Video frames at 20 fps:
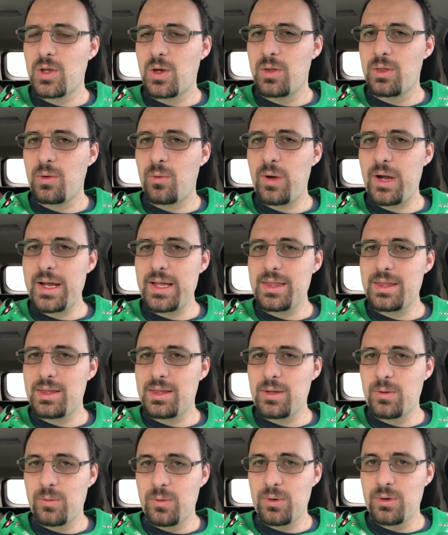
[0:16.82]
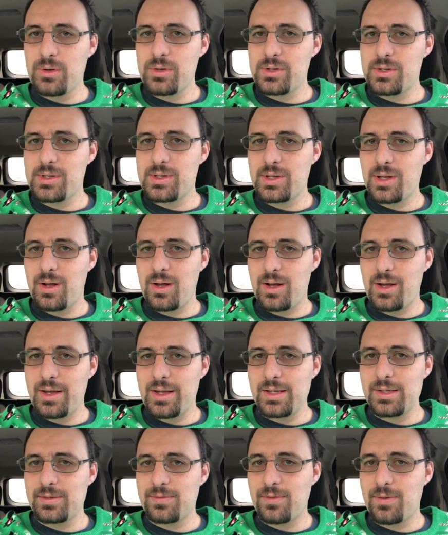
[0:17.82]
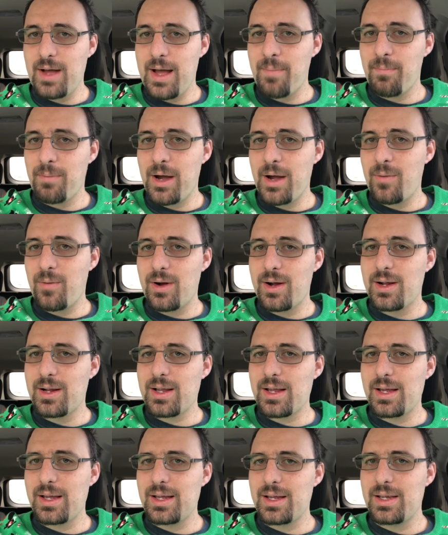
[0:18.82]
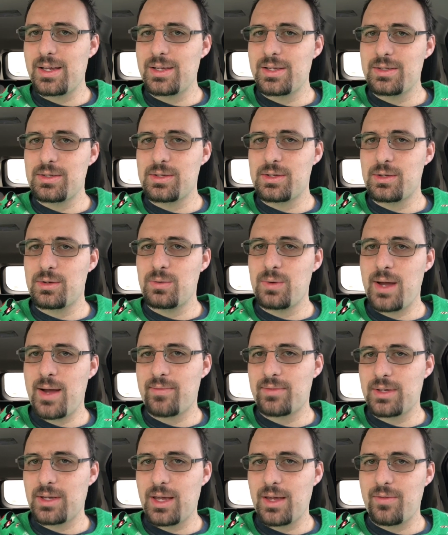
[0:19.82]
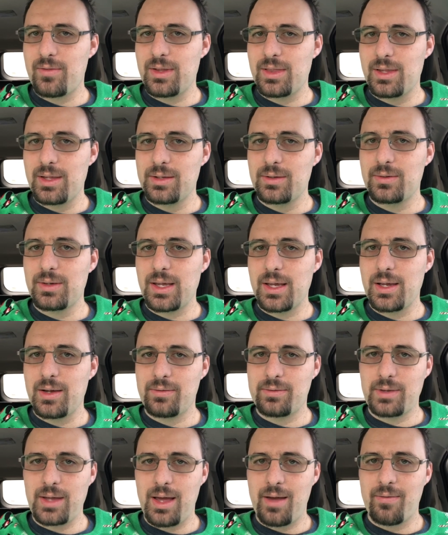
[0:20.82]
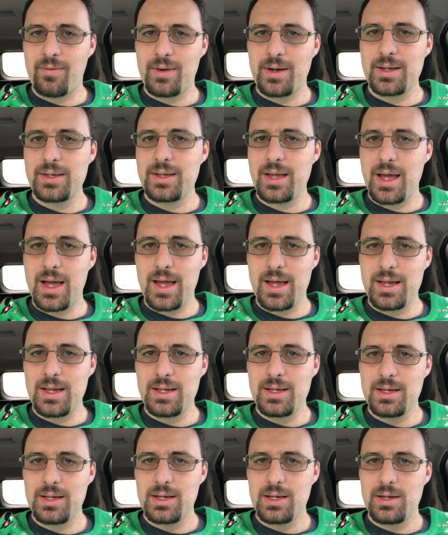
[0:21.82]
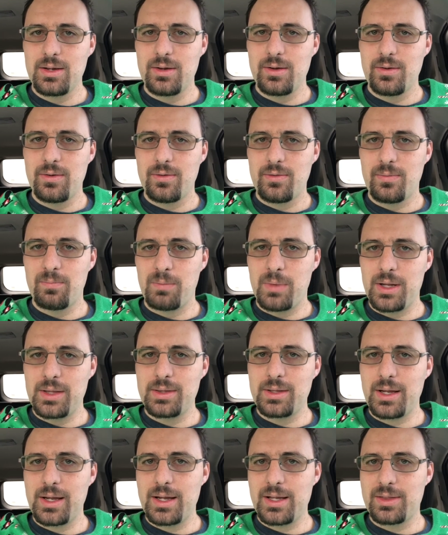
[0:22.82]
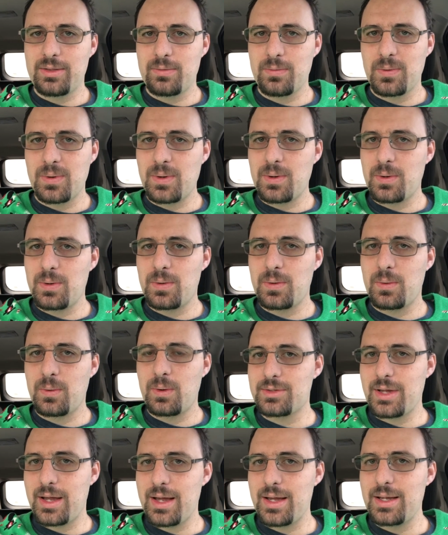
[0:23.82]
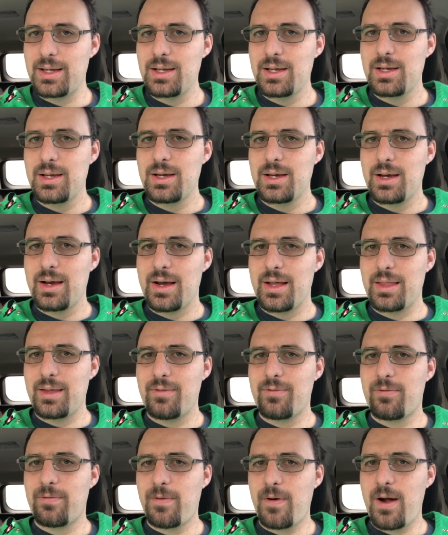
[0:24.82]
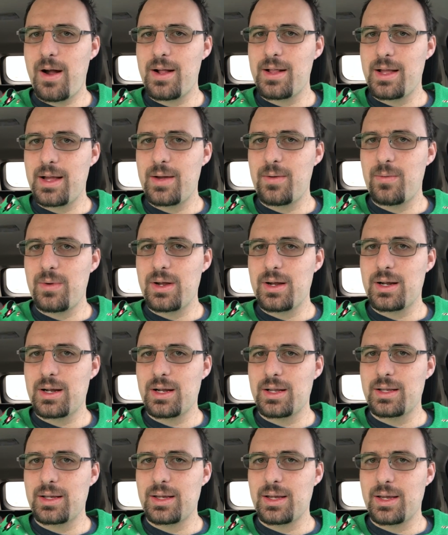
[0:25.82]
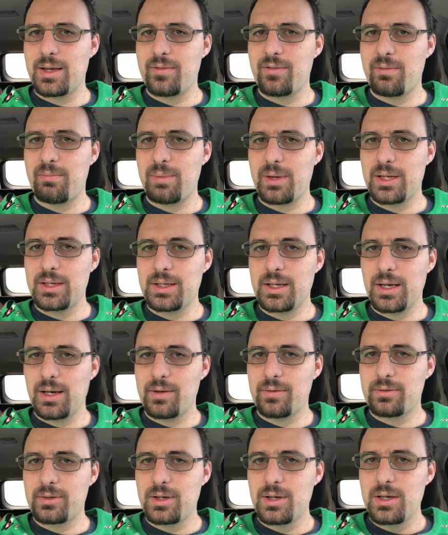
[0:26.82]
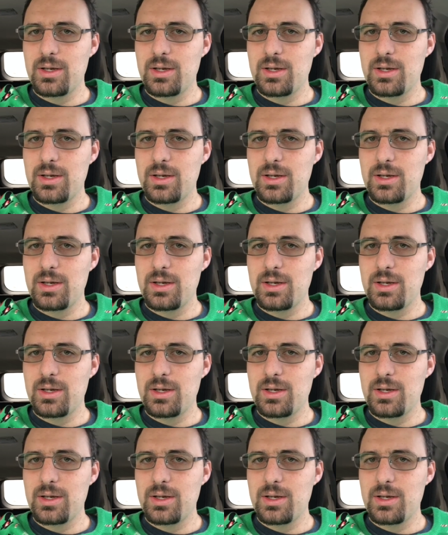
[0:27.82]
way the rules is at my work is you have to give a little gift every day, Monday through day. And then Friday, we are going to give a big gift.